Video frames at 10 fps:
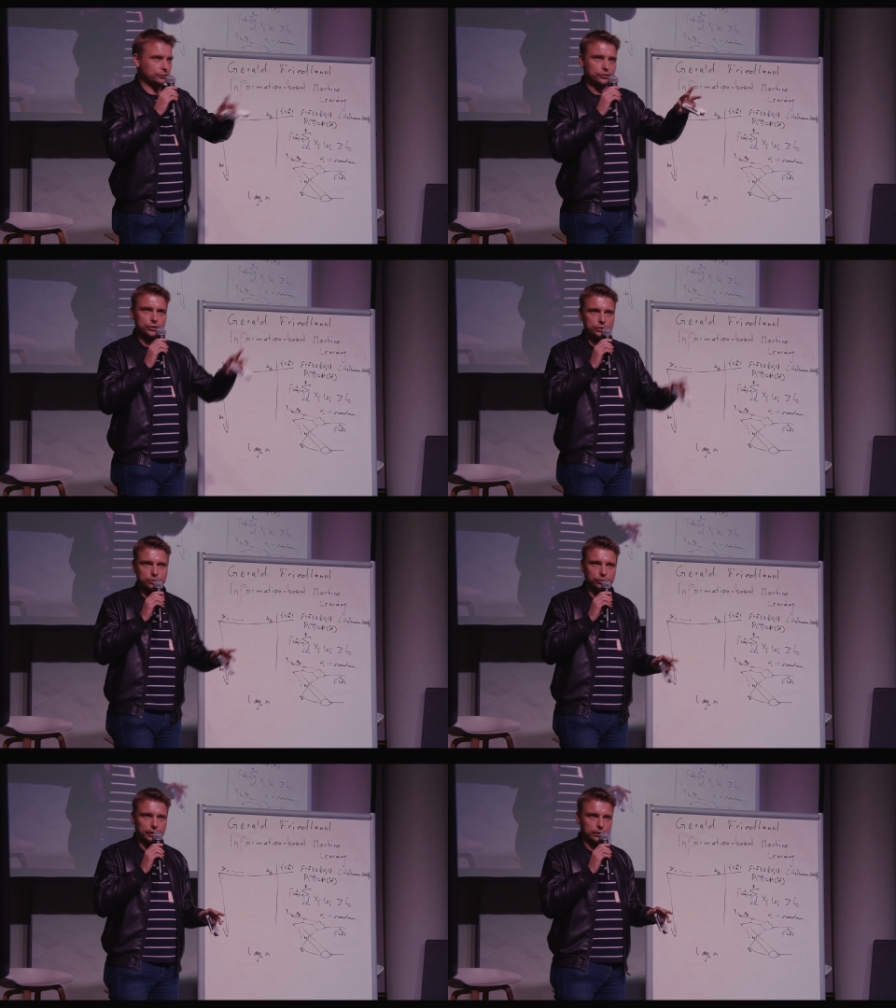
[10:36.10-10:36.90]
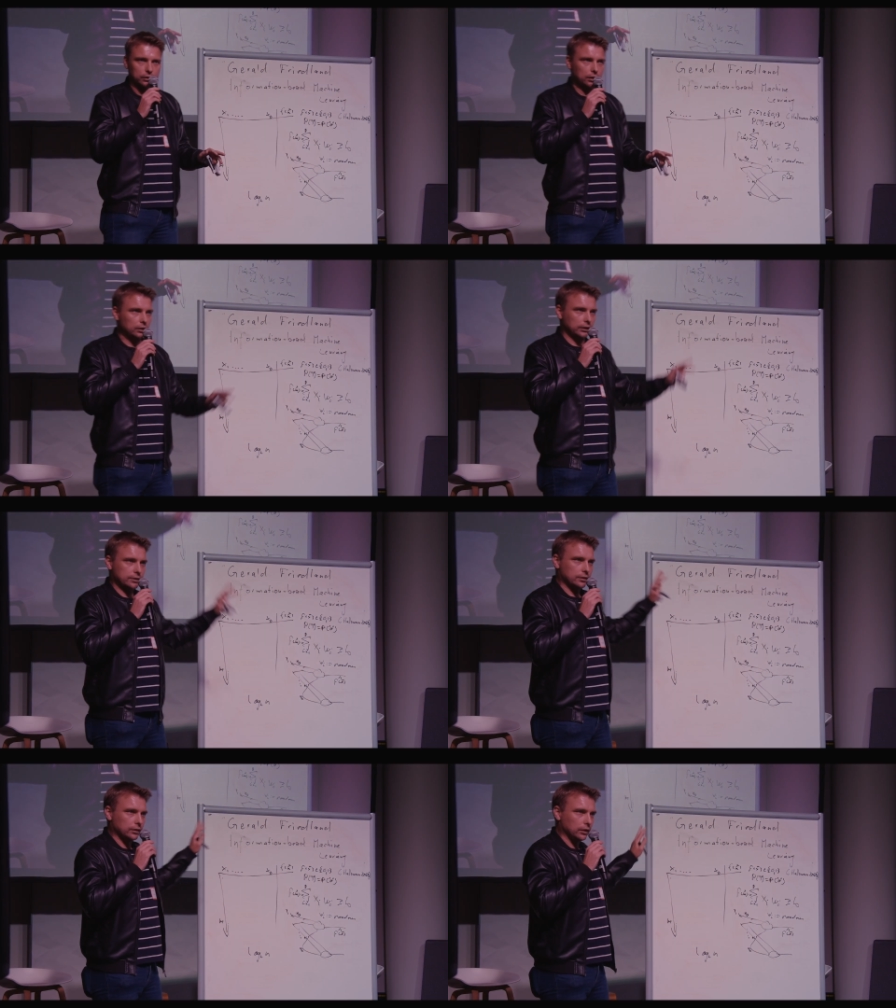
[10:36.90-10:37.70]
to just go there.
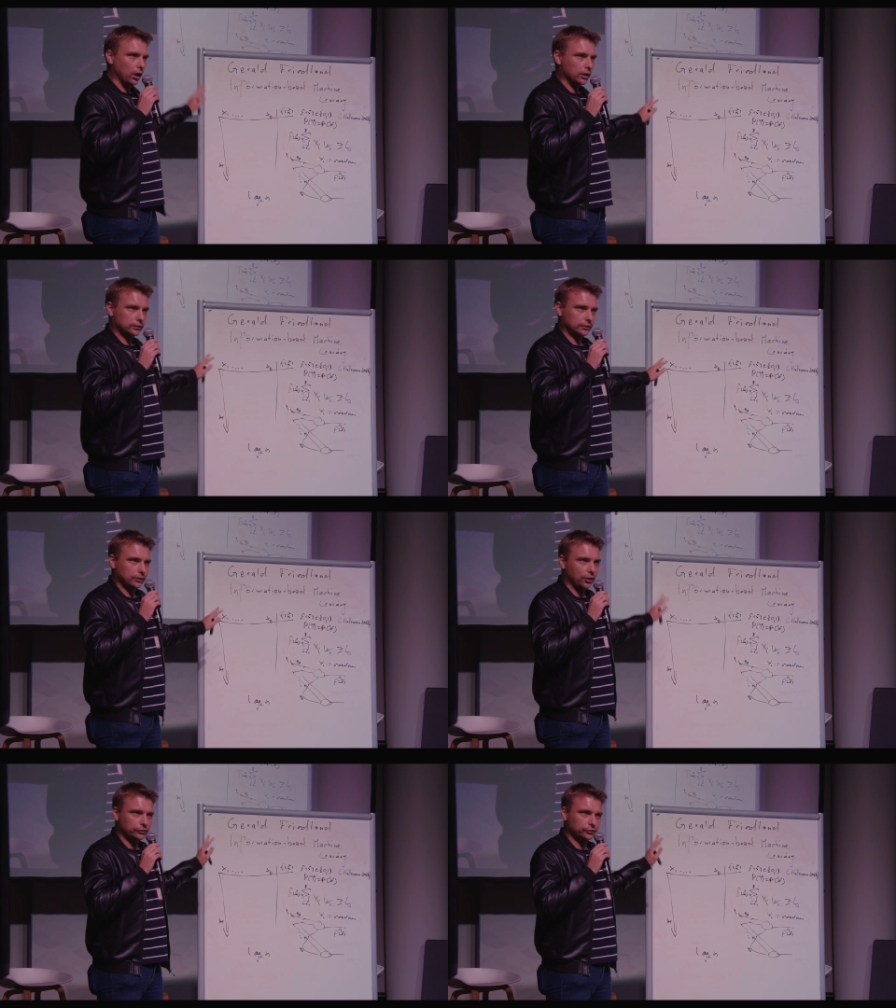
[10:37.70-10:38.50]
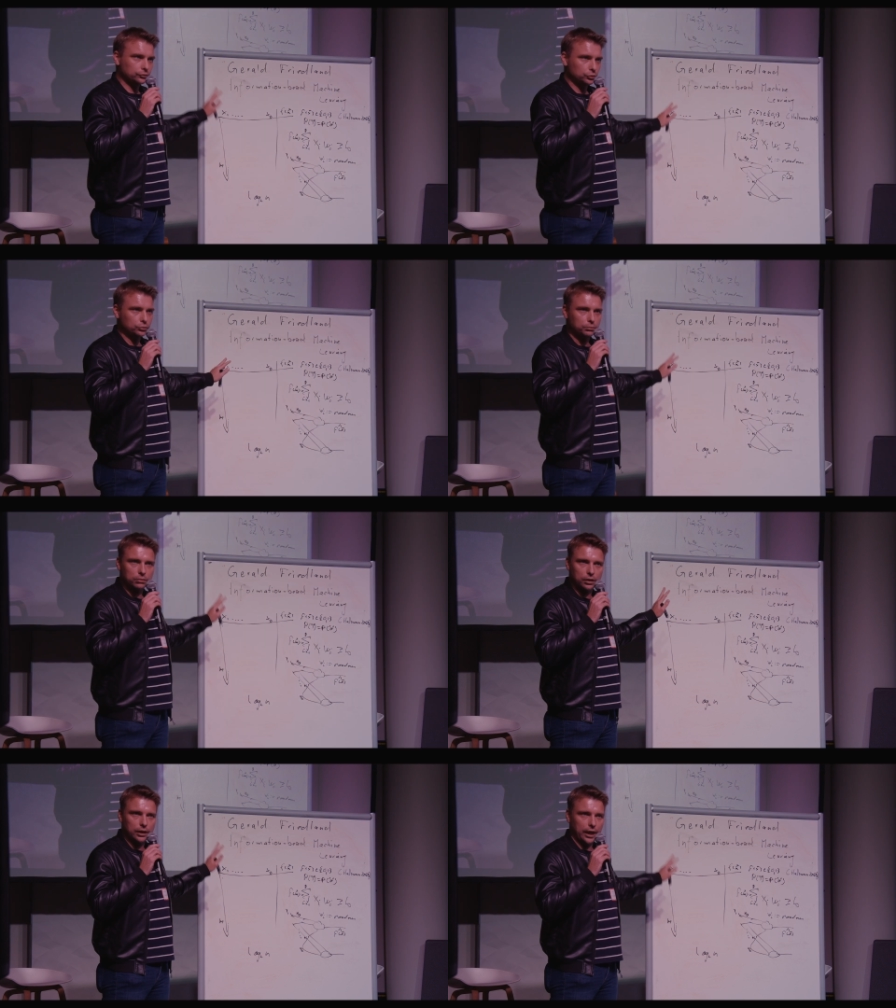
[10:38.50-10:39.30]
There's a lot of
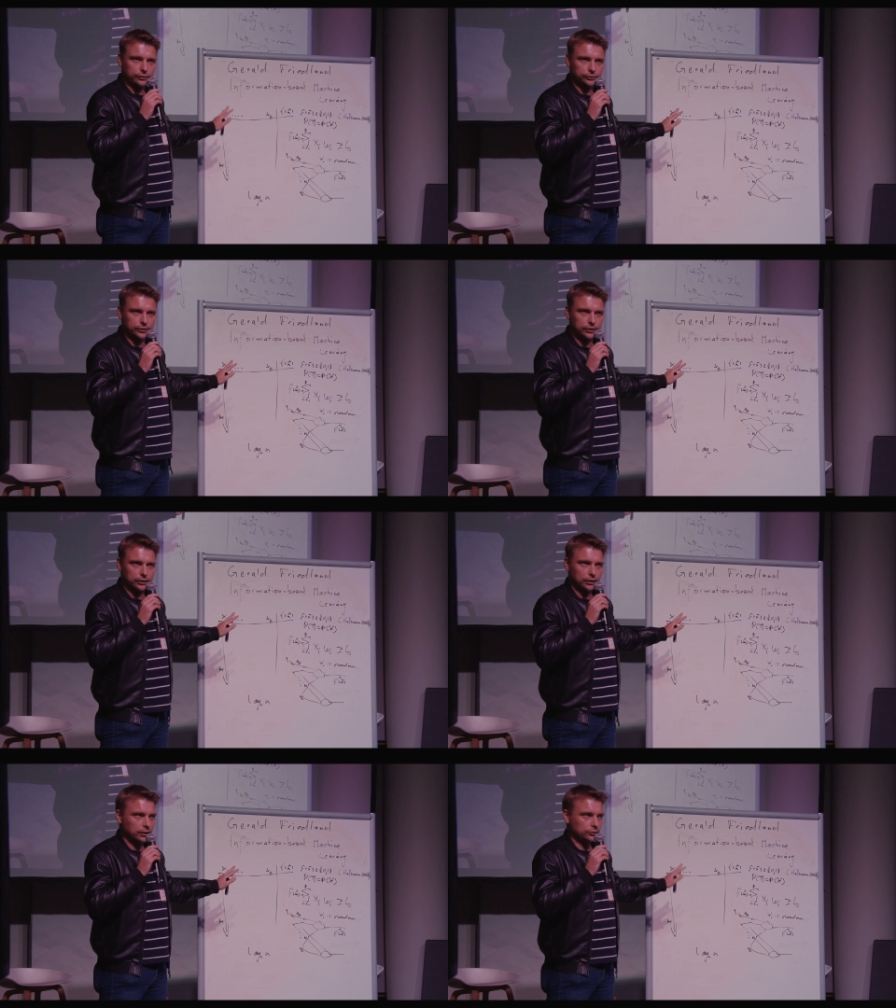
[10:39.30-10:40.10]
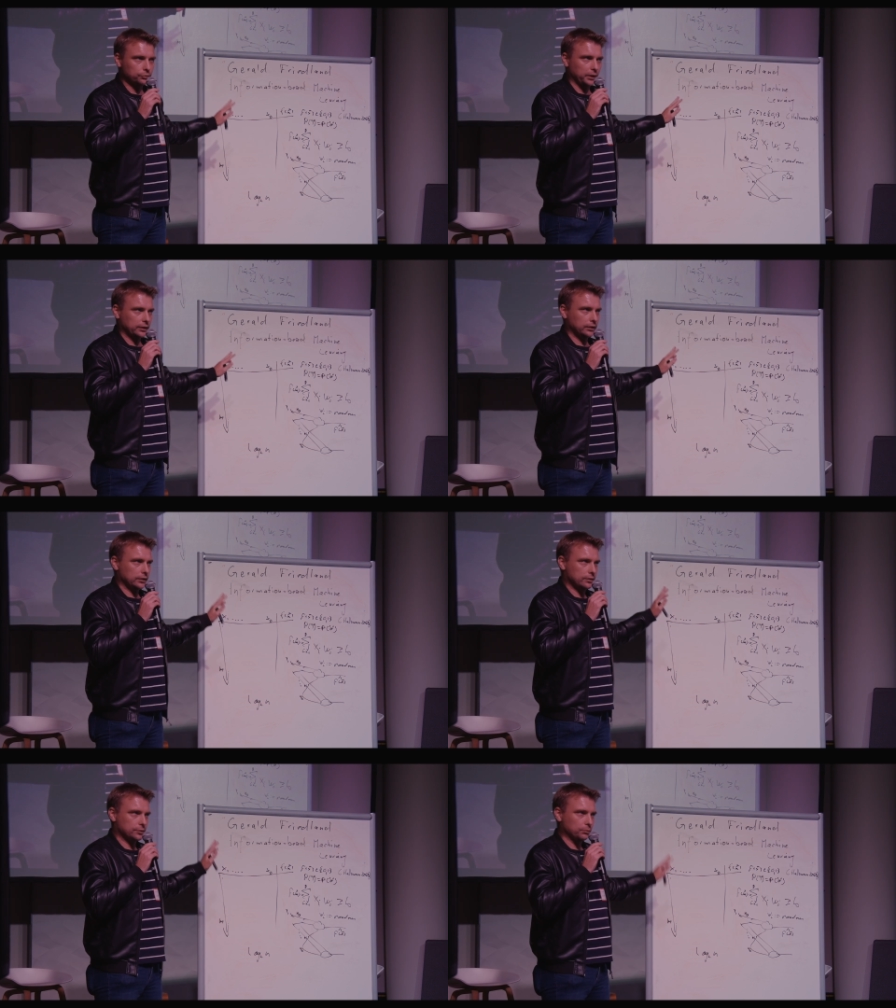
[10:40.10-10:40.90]
room left to make
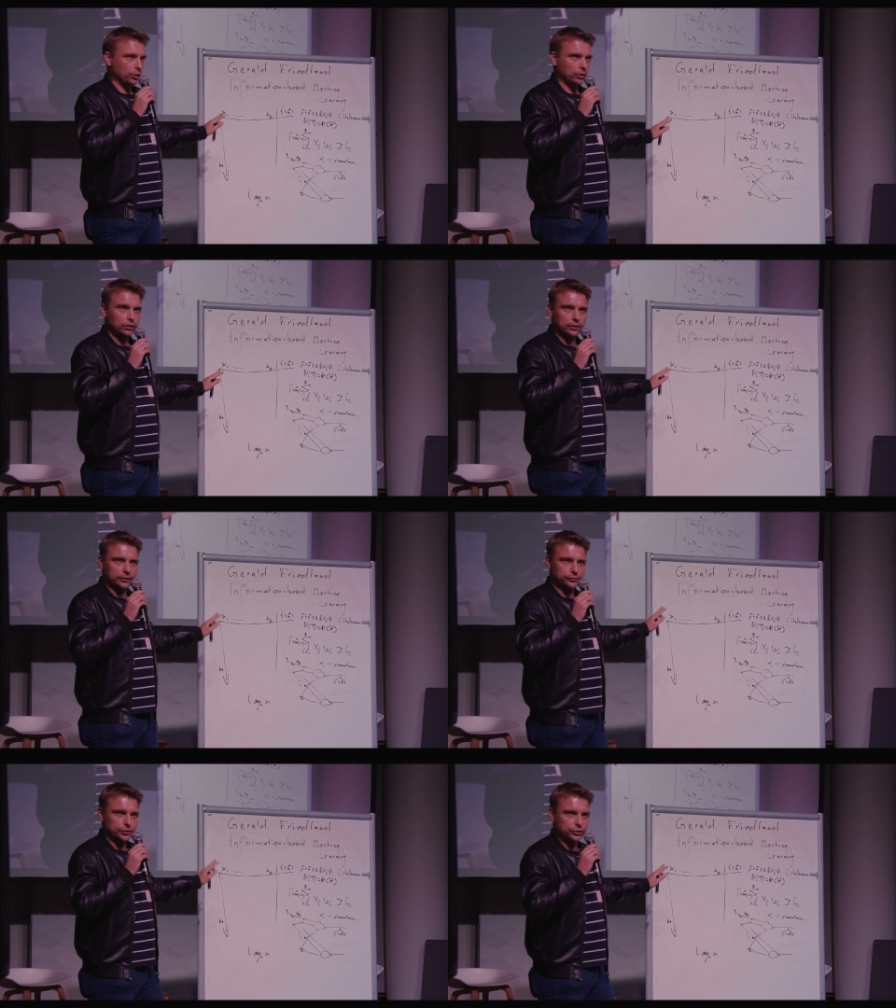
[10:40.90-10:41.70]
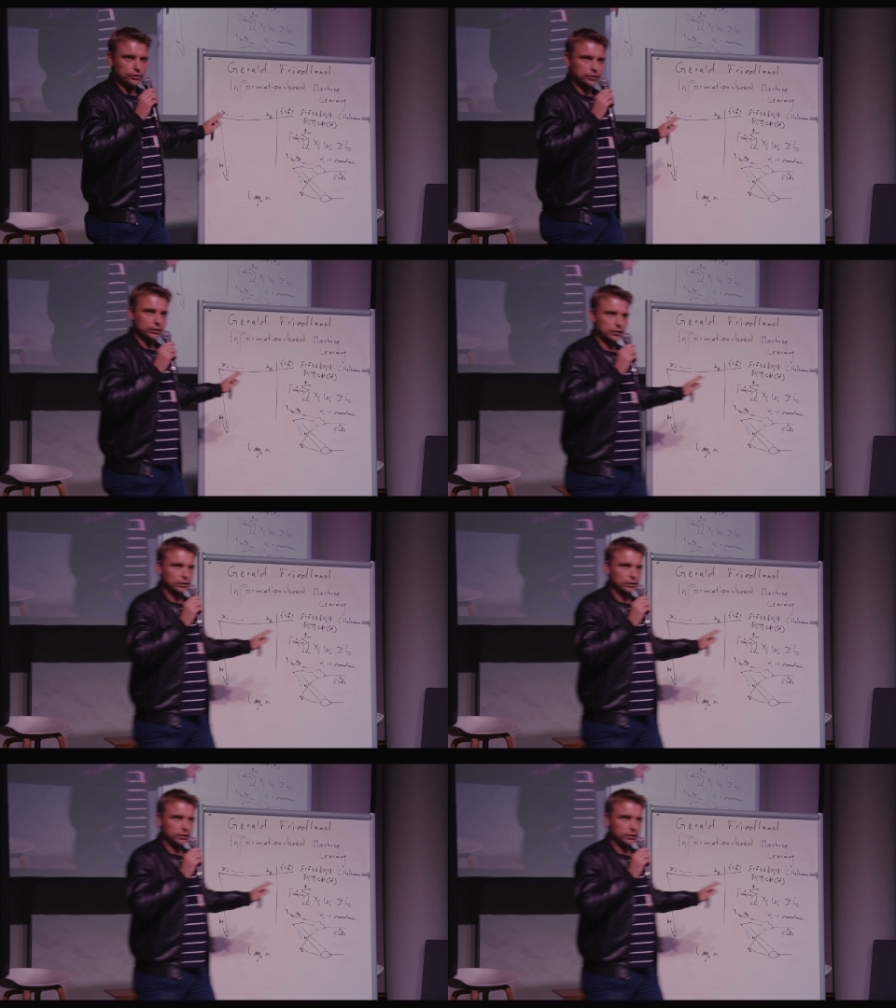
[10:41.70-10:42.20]
things small, efficient,